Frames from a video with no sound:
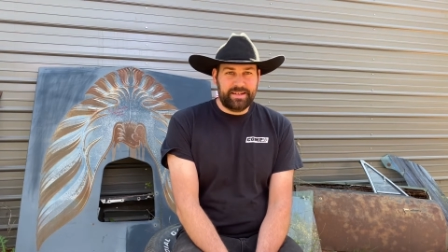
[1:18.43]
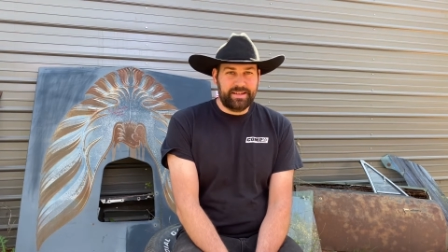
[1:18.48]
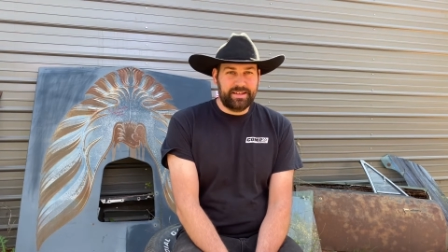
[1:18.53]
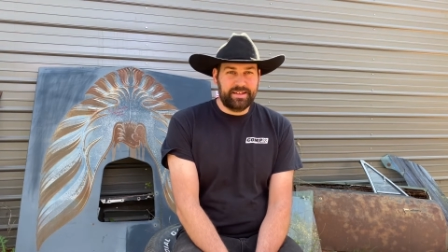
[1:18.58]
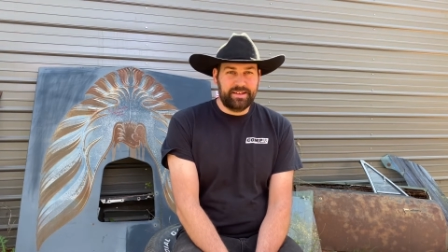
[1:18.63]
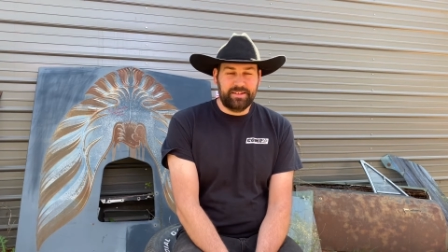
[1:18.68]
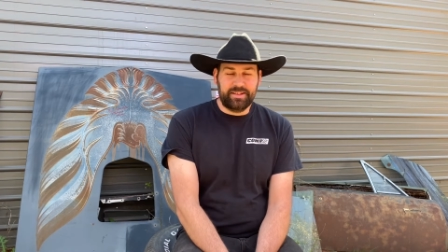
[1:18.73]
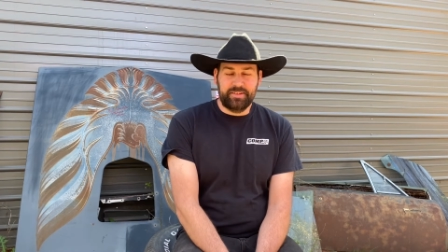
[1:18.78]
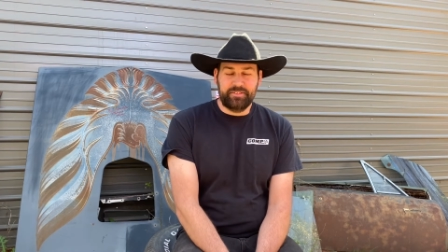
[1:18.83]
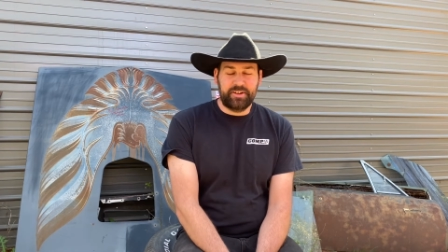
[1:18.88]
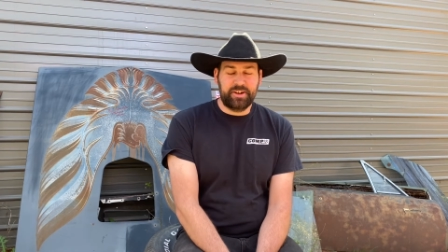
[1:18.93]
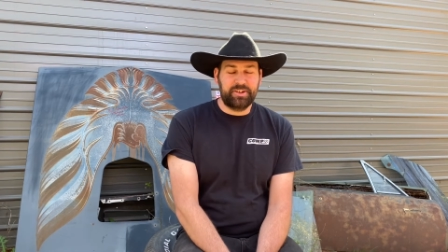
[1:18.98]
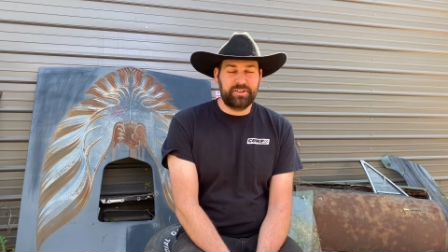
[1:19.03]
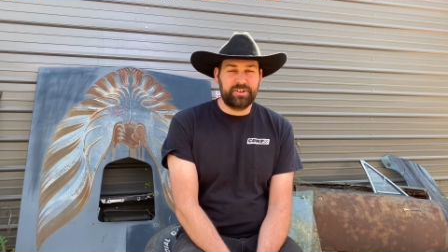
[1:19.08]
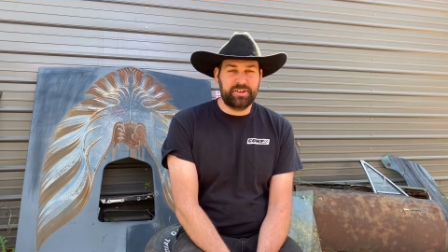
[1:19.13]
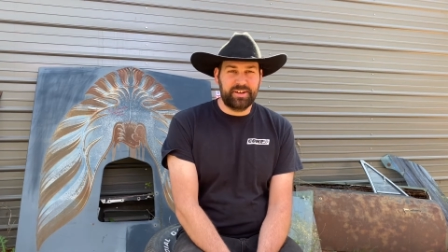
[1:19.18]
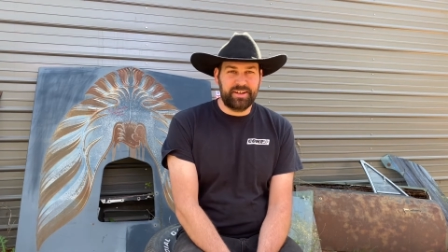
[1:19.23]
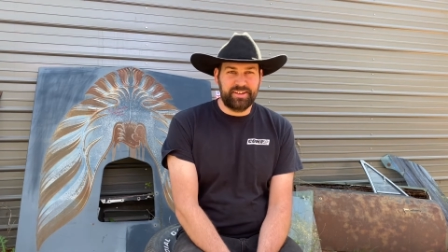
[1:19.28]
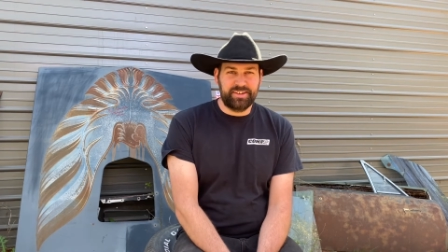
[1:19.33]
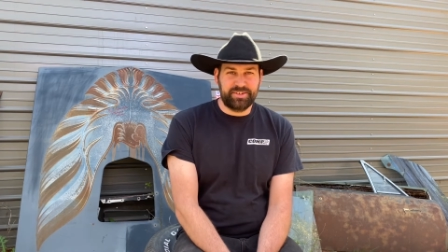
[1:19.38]

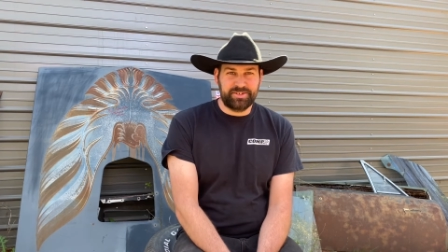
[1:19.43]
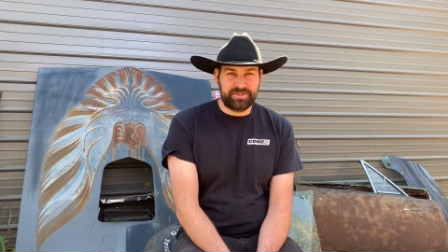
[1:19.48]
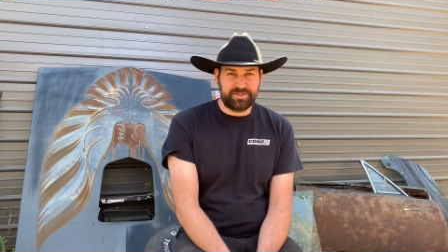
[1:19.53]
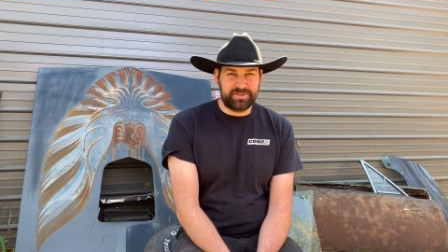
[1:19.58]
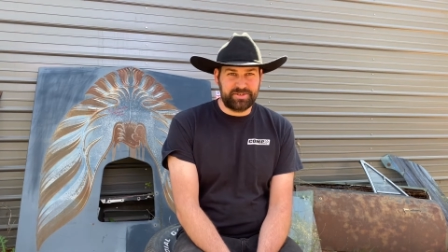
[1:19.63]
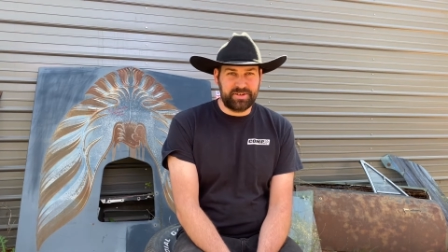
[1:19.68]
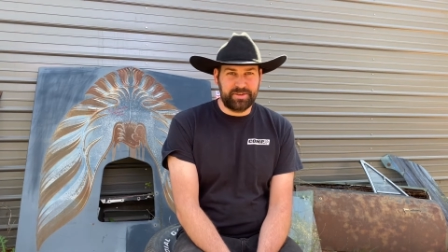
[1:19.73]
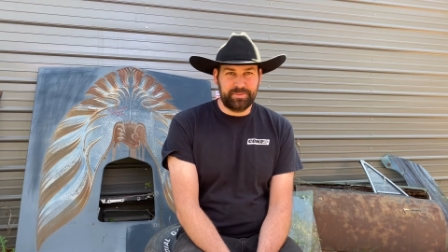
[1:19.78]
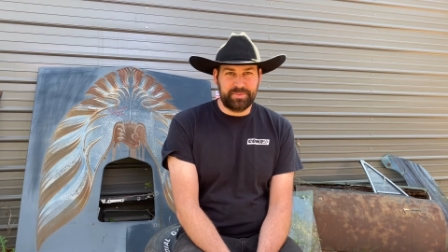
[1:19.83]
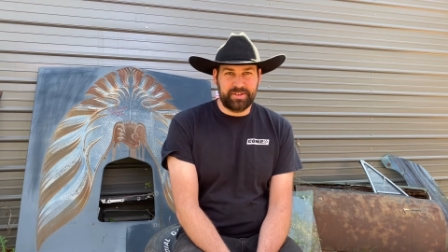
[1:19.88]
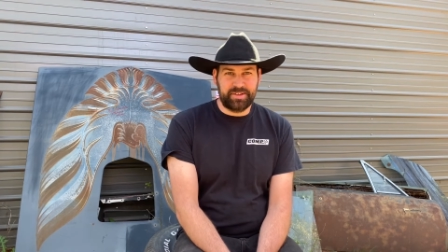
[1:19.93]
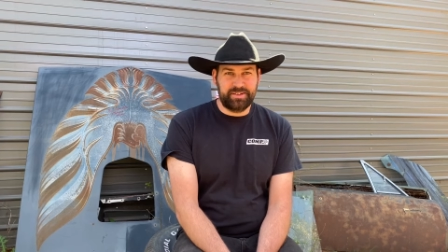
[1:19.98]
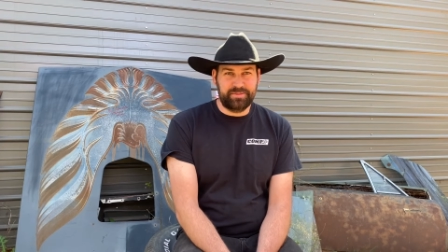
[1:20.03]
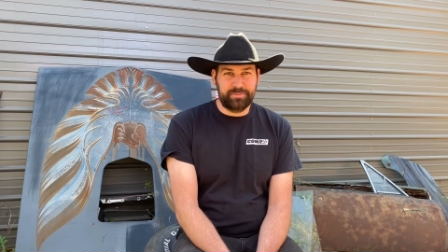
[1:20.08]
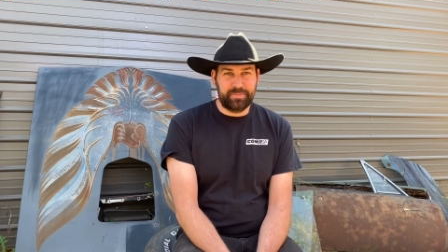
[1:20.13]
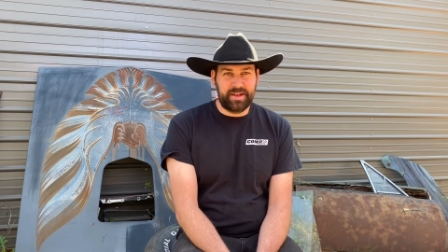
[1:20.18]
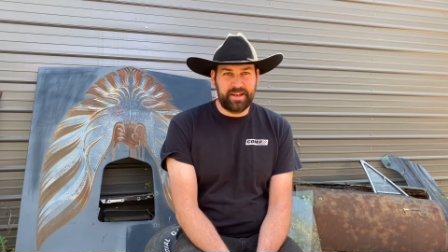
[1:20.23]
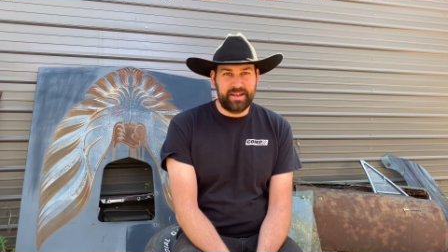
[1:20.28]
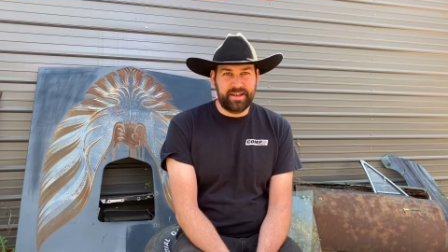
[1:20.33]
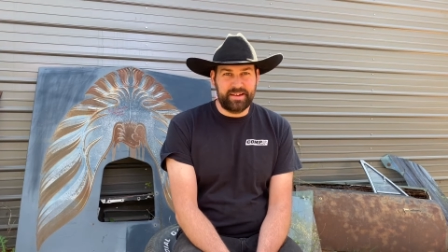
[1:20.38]
$1,100 or something
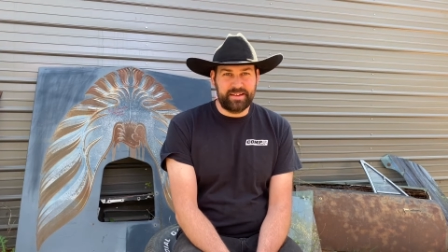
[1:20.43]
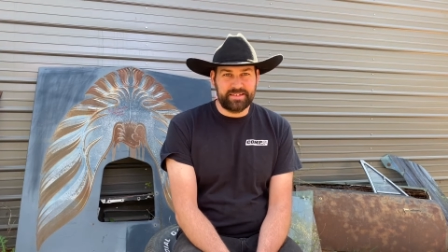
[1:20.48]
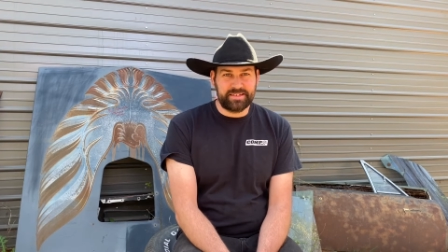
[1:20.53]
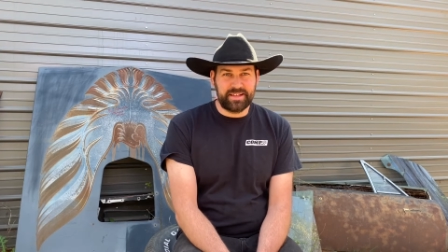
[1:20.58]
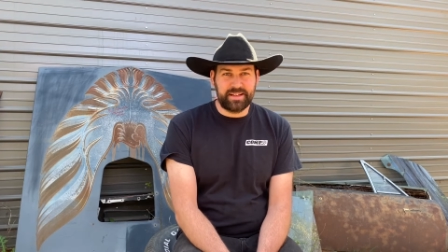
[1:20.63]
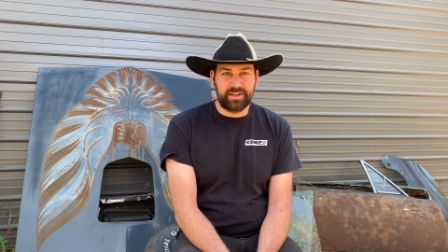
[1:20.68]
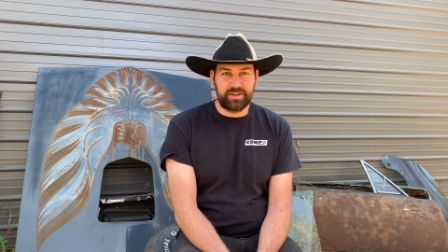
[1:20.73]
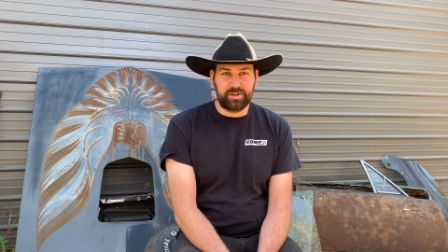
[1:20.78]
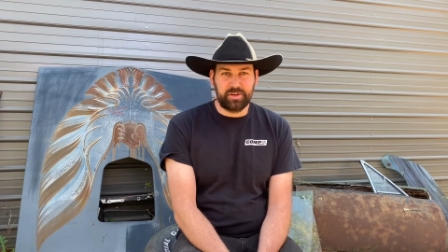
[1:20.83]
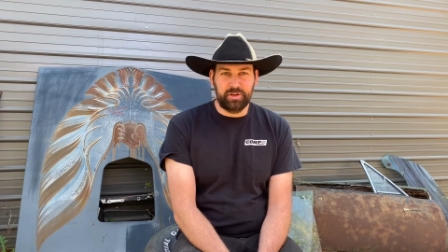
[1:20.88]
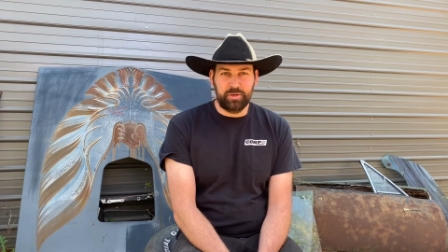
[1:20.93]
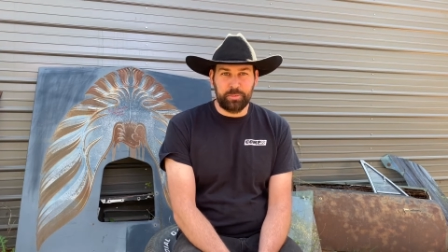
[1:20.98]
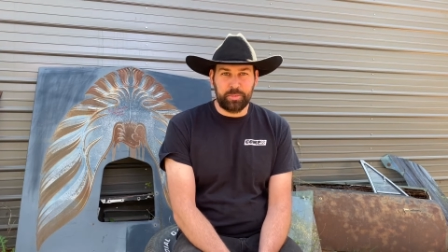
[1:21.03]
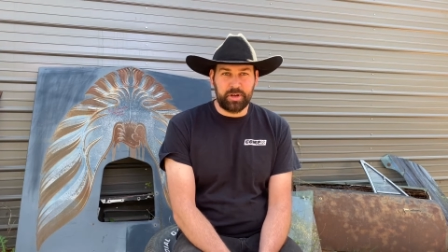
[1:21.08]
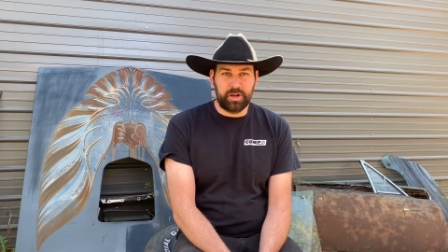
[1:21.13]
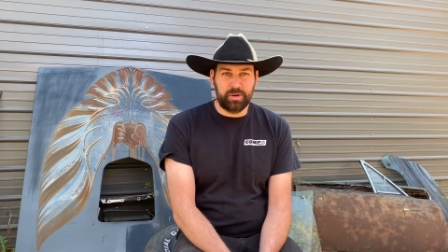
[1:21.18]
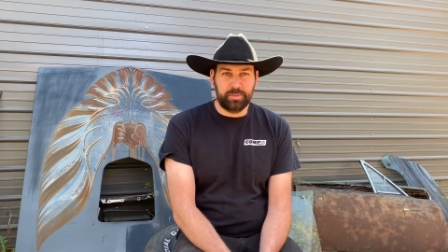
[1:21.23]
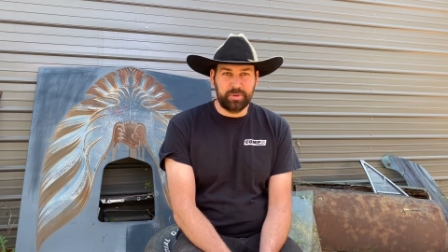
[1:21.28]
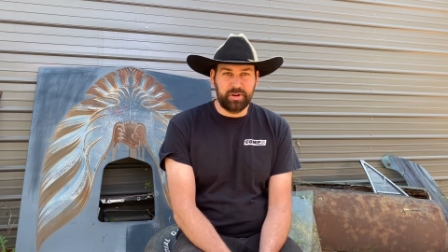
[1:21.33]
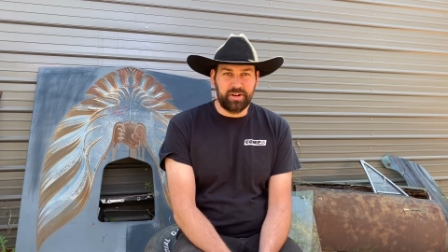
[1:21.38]
buying a set of chrome
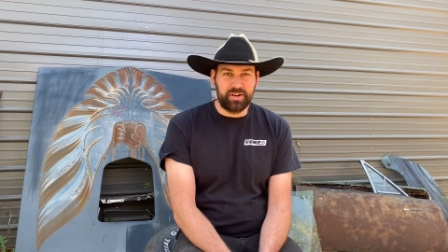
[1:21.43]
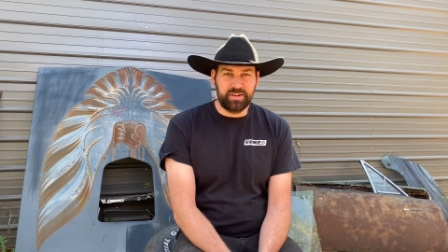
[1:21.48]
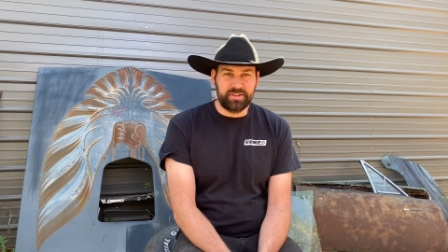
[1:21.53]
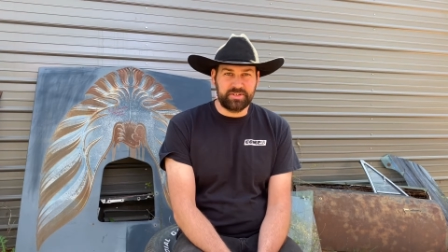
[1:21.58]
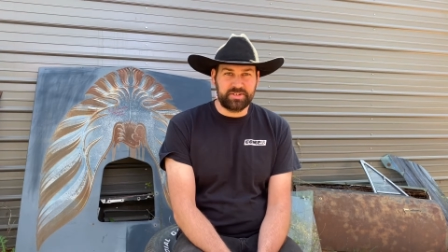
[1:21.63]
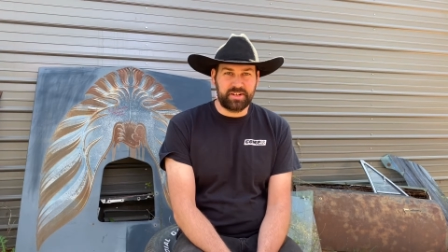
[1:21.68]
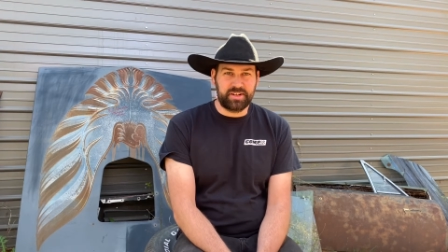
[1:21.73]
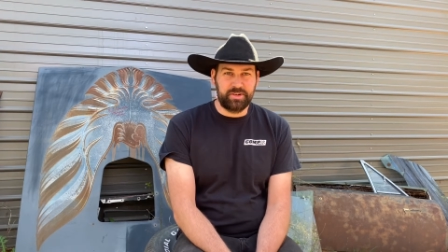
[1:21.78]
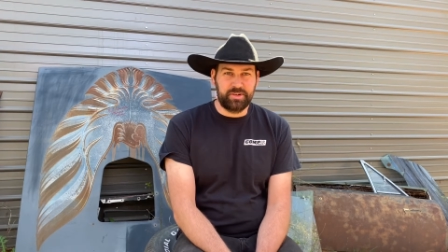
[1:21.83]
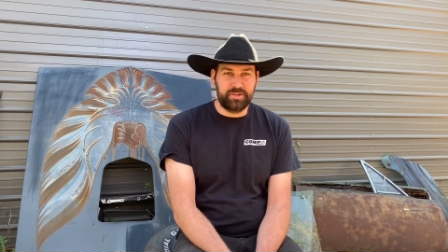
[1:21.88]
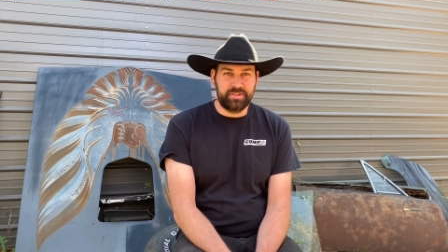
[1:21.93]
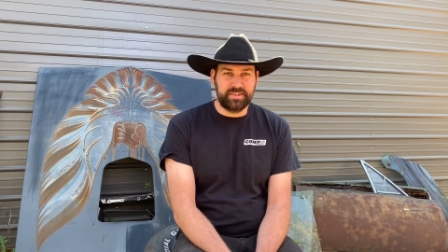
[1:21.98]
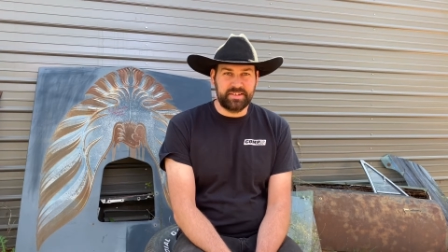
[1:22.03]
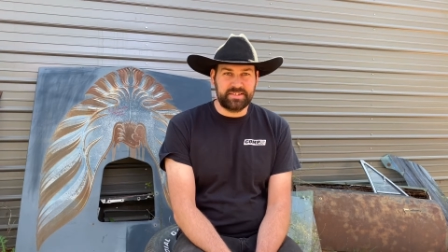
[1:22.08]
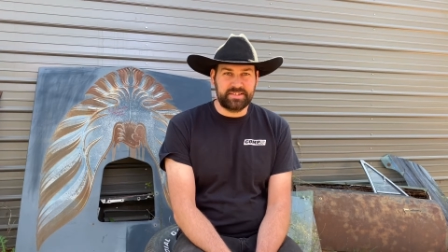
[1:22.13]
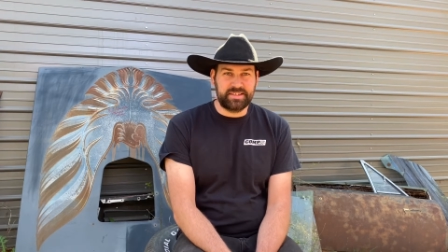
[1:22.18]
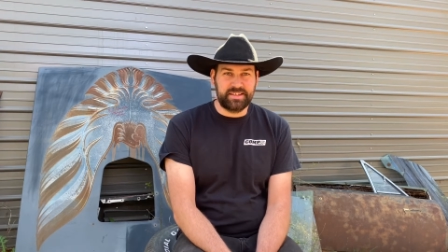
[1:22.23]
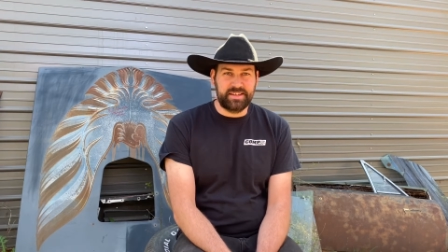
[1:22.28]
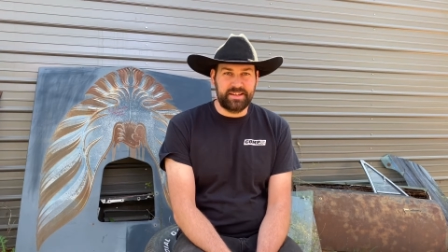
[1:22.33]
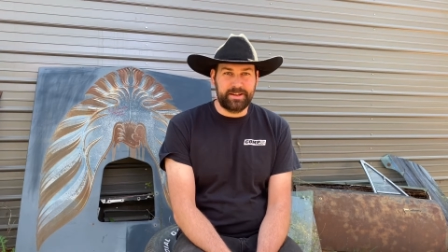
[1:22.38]
Cobra R's to go on this
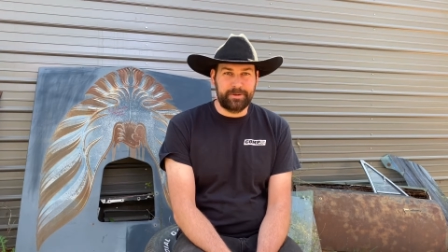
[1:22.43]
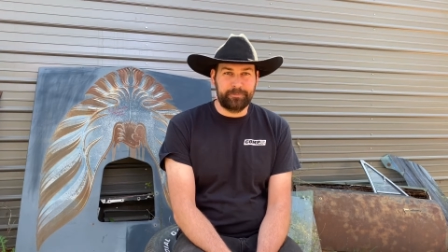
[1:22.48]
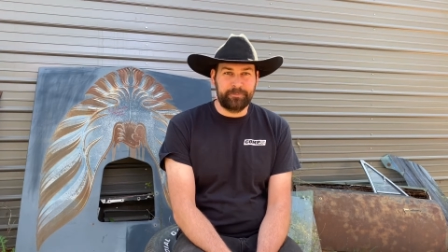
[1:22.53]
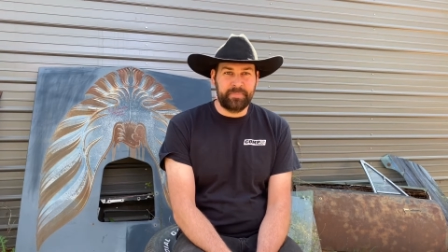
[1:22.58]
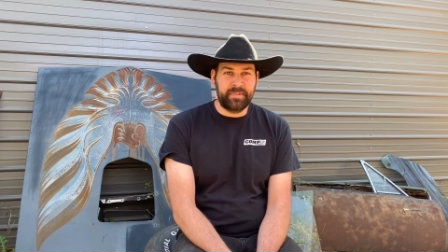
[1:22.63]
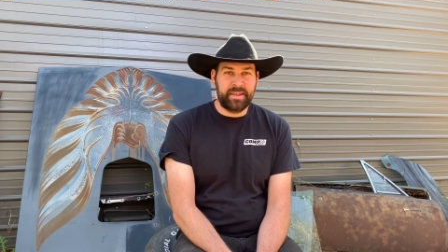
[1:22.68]
thing.